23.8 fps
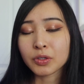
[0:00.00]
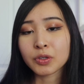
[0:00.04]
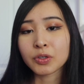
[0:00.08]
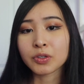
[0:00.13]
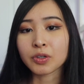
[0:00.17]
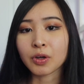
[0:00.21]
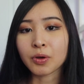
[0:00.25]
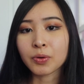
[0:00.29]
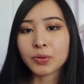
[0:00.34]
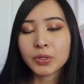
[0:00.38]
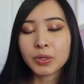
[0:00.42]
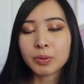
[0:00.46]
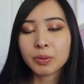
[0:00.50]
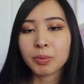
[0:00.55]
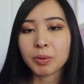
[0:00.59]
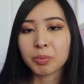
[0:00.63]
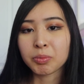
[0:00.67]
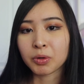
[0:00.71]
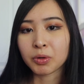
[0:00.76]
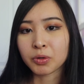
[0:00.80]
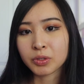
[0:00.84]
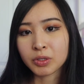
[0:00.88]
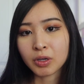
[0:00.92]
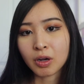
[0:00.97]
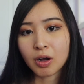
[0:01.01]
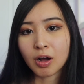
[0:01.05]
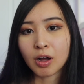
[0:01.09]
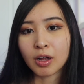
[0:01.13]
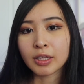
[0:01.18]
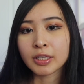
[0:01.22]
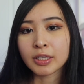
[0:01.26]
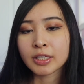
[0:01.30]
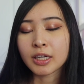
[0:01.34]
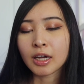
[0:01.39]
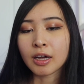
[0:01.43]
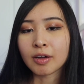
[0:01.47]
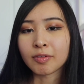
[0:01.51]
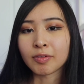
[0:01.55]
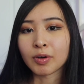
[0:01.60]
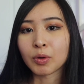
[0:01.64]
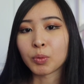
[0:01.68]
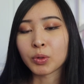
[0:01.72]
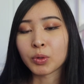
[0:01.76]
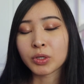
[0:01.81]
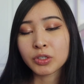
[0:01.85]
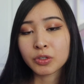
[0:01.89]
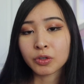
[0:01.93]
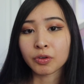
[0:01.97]
So there's always going to be pros and cons of
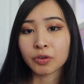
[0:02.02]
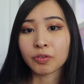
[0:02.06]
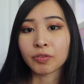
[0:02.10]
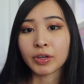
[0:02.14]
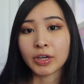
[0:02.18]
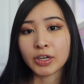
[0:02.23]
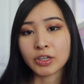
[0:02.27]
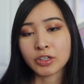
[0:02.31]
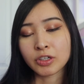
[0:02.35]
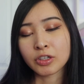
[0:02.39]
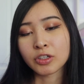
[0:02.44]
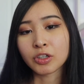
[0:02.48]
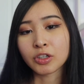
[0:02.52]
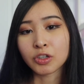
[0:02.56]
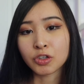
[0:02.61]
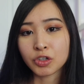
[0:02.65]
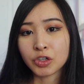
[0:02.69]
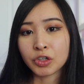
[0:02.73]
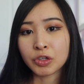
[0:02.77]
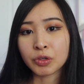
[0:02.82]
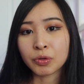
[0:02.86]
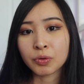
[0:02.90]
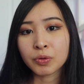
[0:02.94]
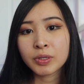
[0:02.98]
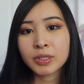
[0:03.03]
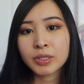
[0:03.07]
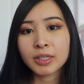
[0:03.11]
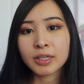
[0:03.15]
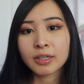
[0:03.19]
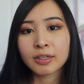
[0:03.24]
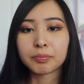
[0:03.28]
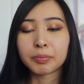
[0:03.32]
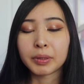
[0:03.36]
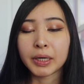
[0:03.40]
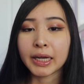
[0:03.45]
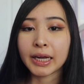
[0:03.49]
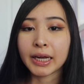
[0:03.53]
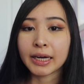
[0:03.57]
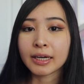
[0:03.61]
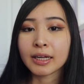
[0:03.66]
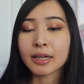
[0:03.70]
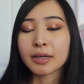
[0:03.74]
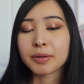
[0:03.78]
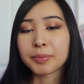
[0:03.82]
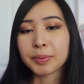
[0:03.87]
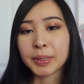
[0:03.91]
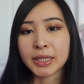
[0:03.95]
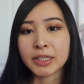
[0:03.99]
which certification to choose but again
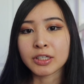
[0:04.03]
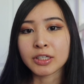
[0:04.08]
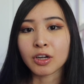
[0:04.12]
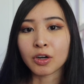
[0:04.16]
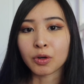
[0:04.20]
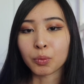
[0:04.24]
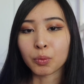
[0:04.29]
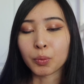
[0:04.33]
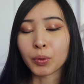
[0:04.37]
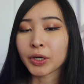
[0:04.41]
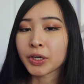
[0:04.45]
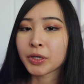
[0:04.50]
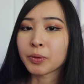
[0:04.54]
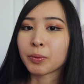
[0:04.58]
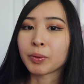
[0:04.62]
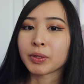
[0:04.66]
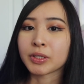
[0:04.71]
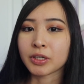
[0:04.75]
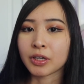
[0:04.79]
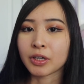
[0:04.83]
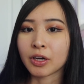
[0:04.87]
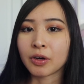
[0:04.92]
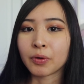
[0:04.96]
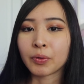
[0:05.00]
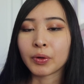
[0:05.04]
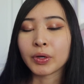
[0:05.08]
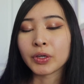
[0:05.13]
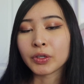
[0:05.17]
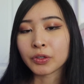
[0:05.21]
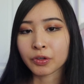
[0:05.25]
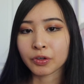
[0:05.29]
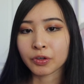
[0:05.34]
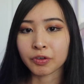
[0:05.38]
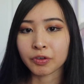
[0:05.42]
it depends on where you want to go in your